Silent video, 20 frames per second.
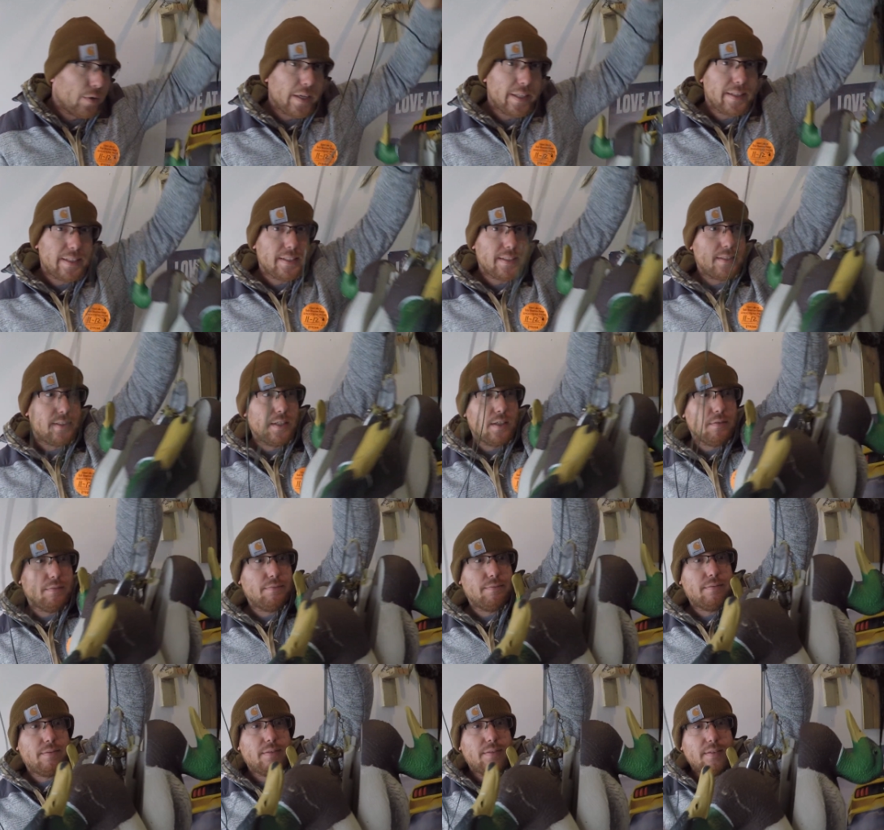get this
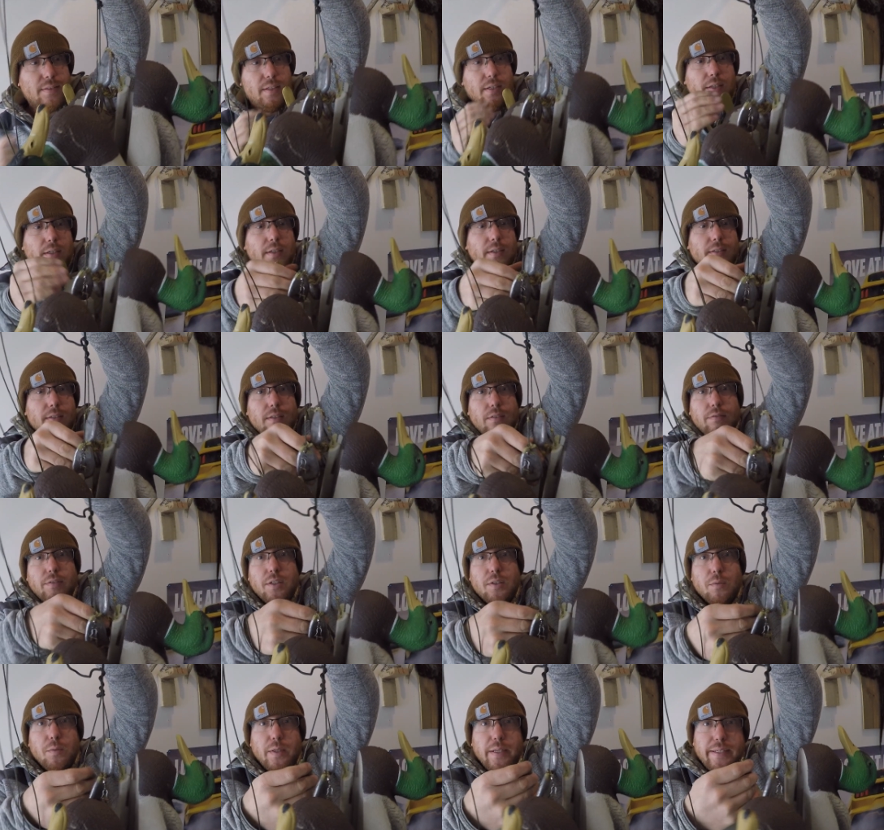stuff on your
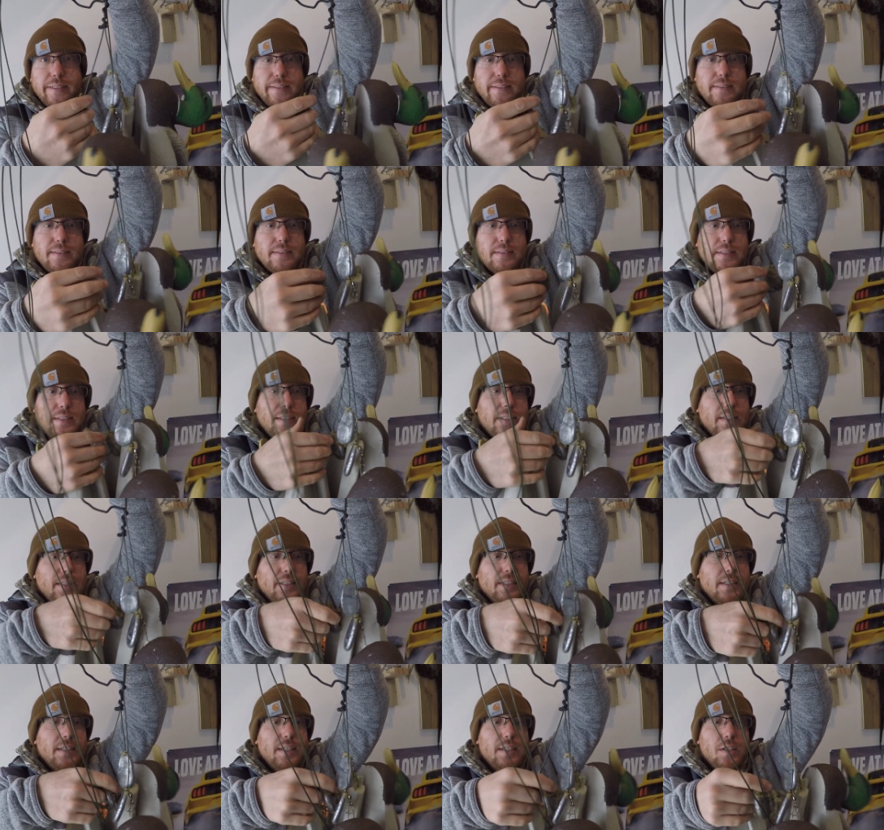weights
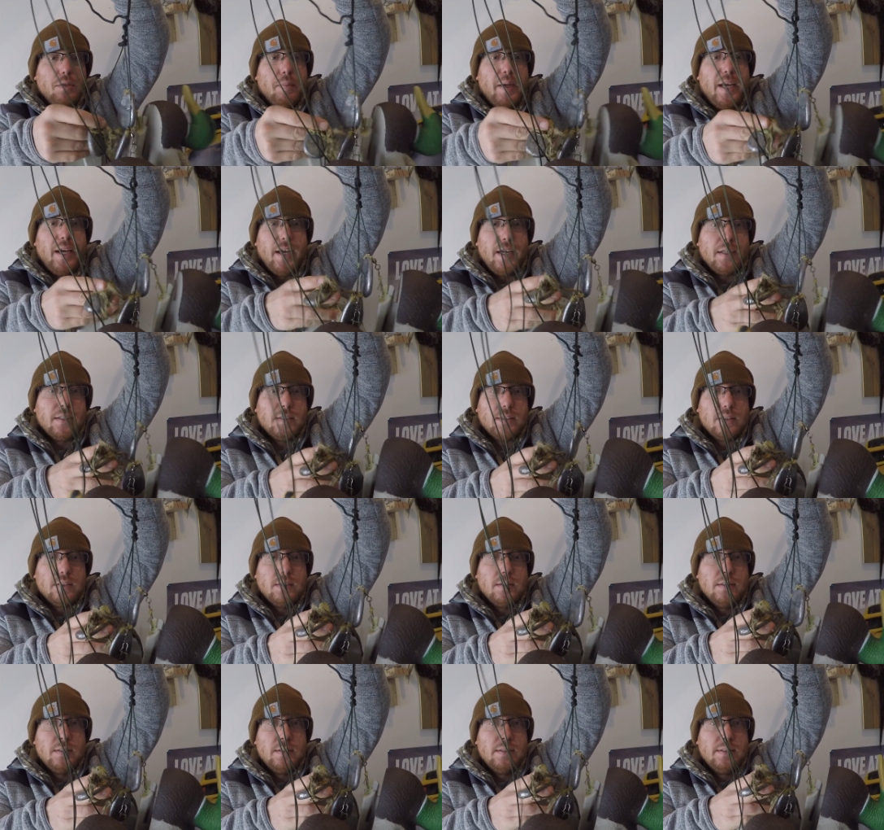and in your bags.
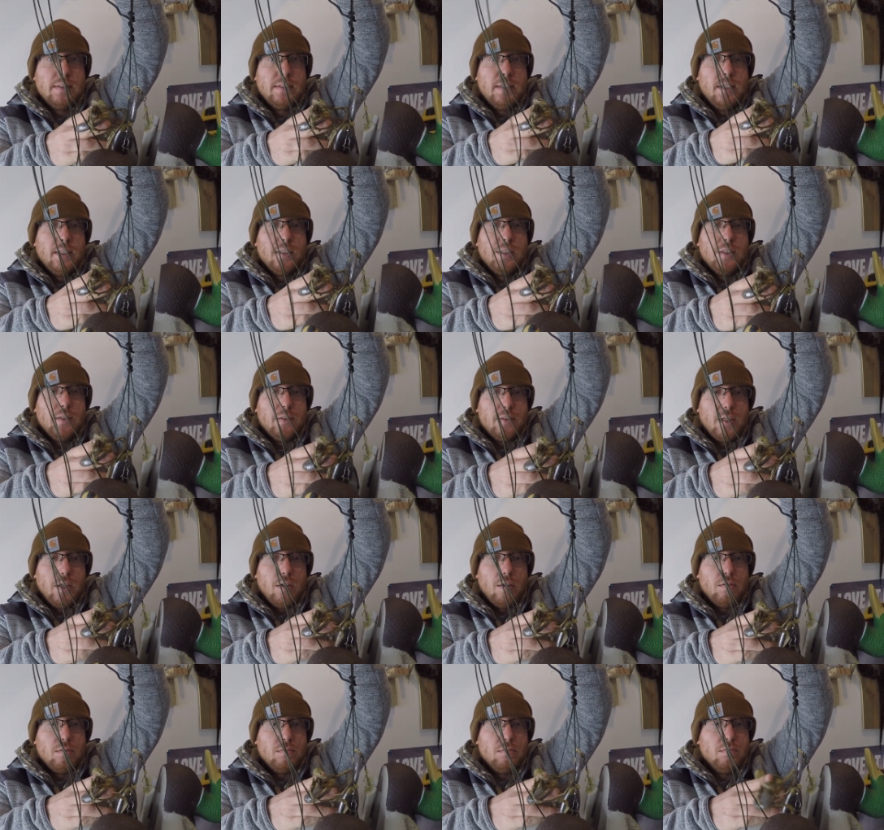
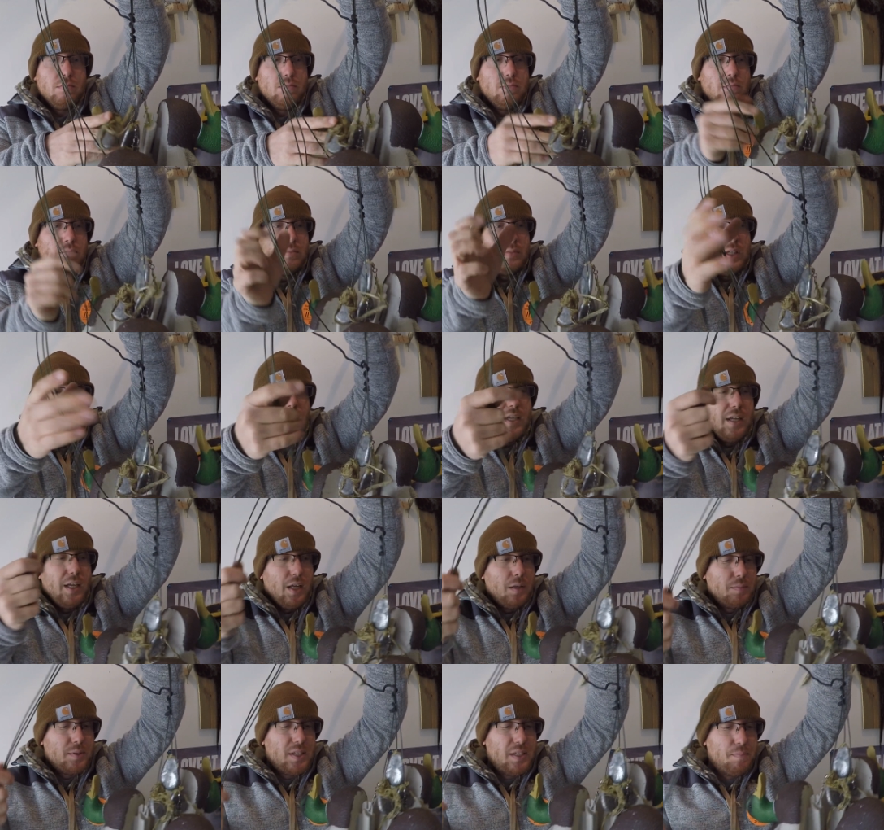So,
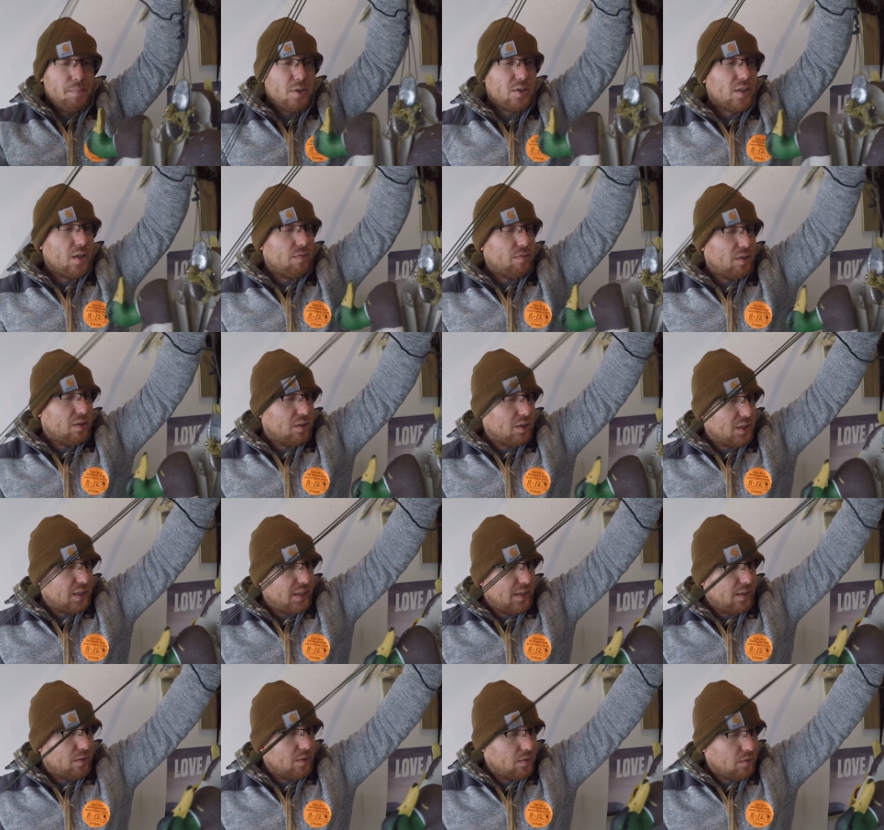helps keep your stuff a little
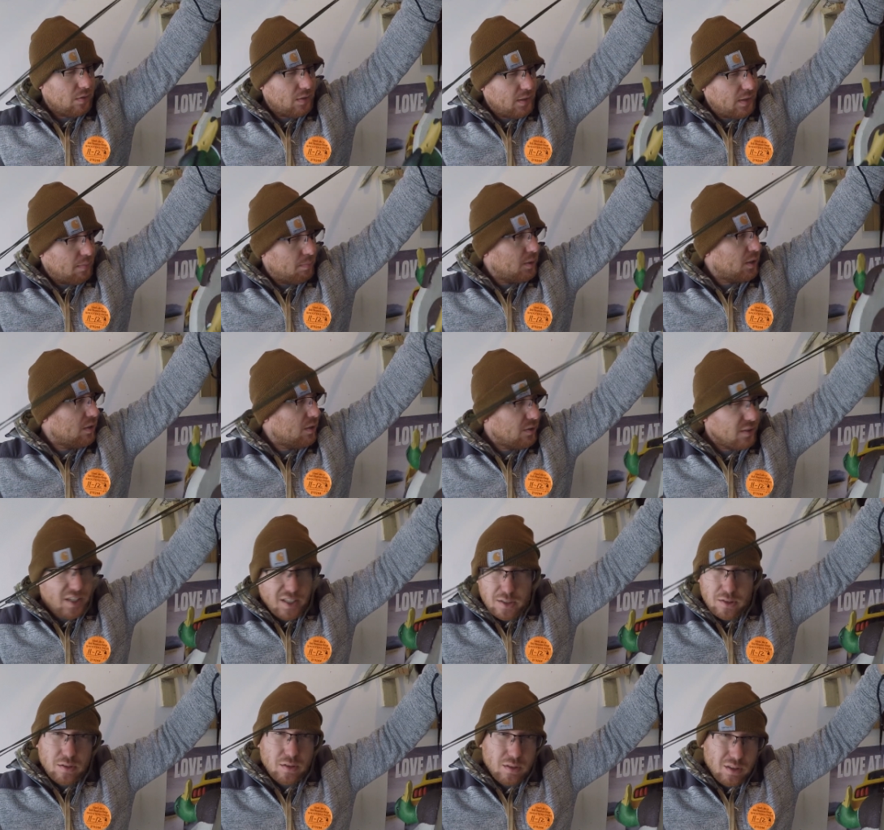cleaner, keep it a little
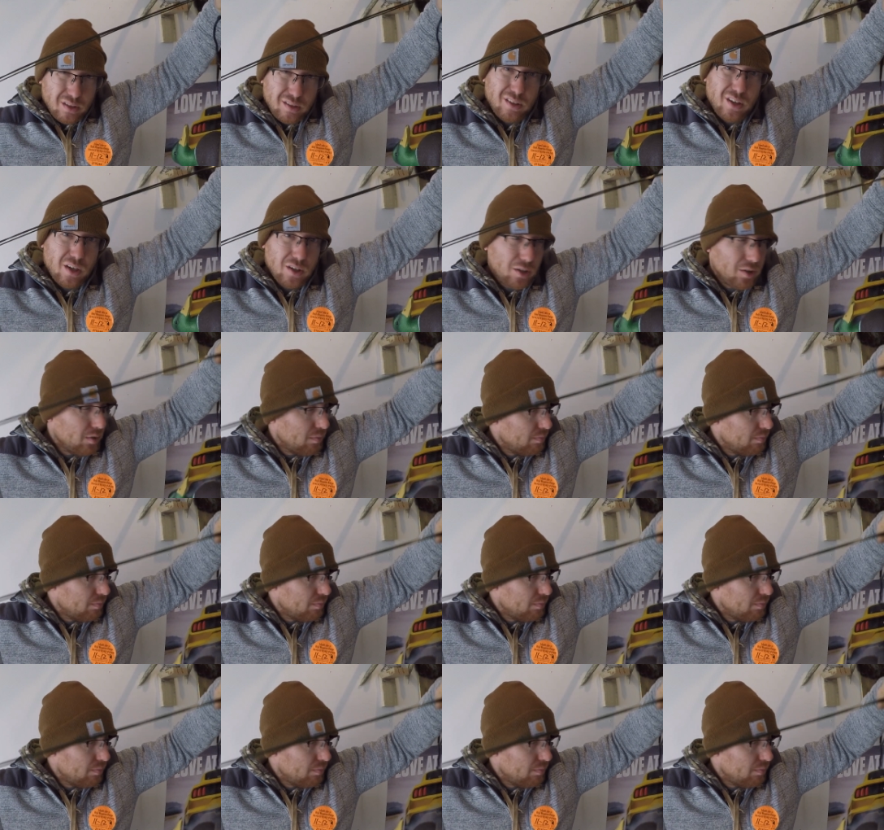nicer, a little longer.